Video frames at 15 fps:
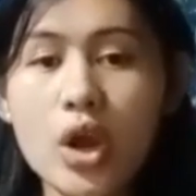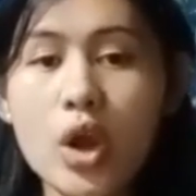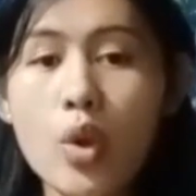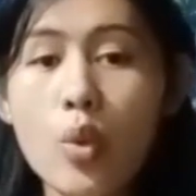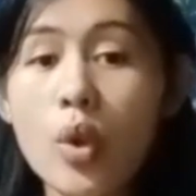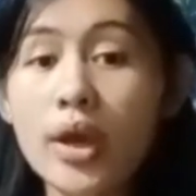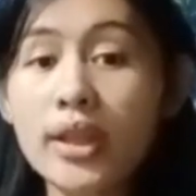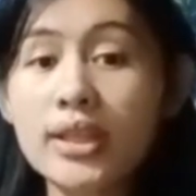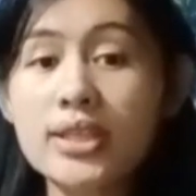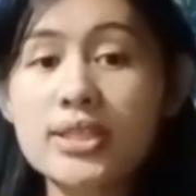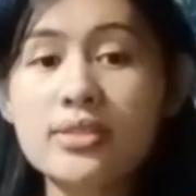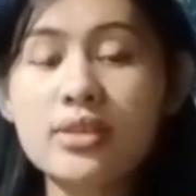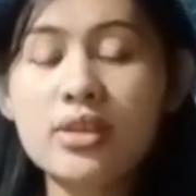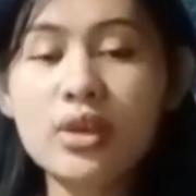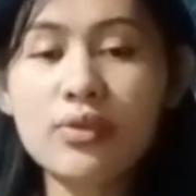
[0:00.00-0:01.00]
one is
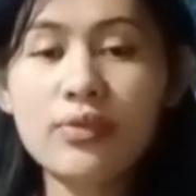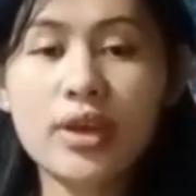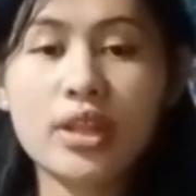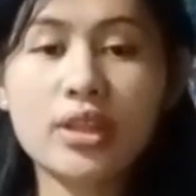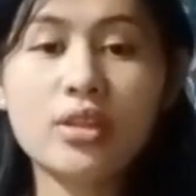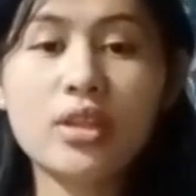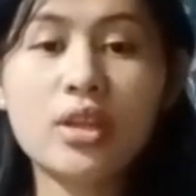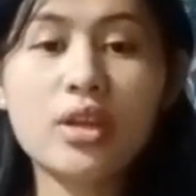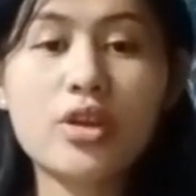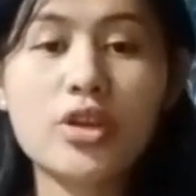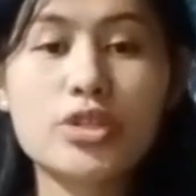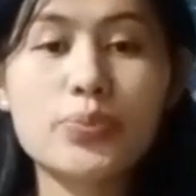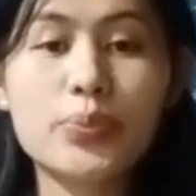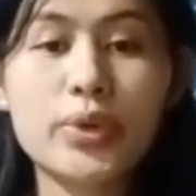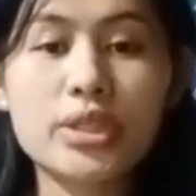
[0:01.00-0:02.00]
given the
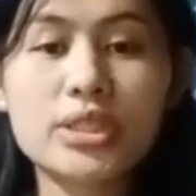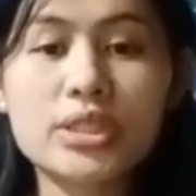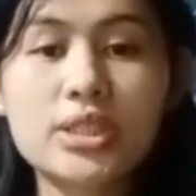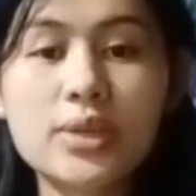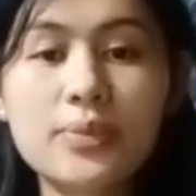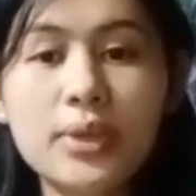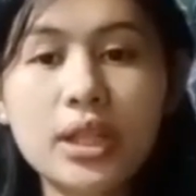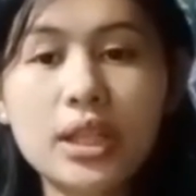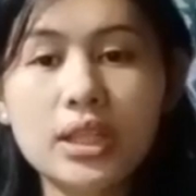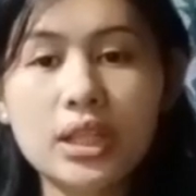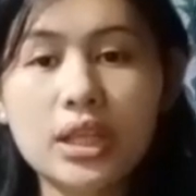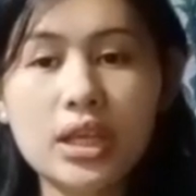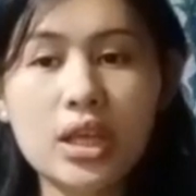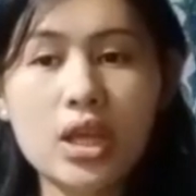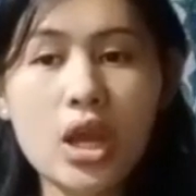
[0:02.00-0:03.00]
responsibility